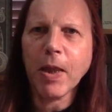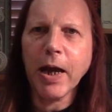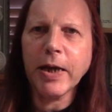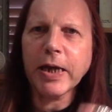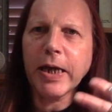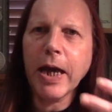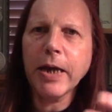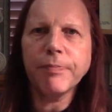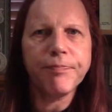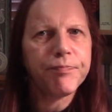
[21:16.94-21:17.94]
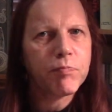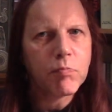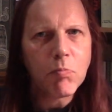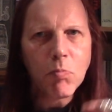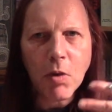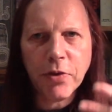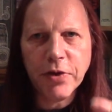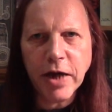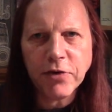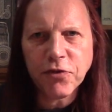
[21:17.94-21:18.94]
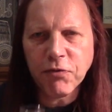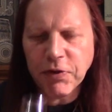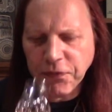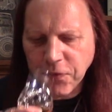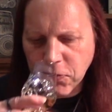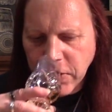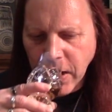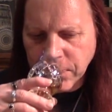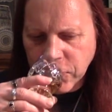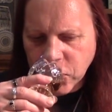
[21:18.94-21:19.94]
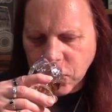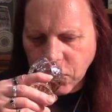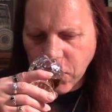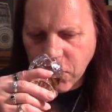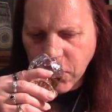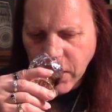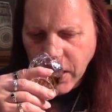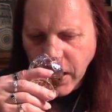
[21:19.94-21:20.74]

And again, the estery fruit comes through.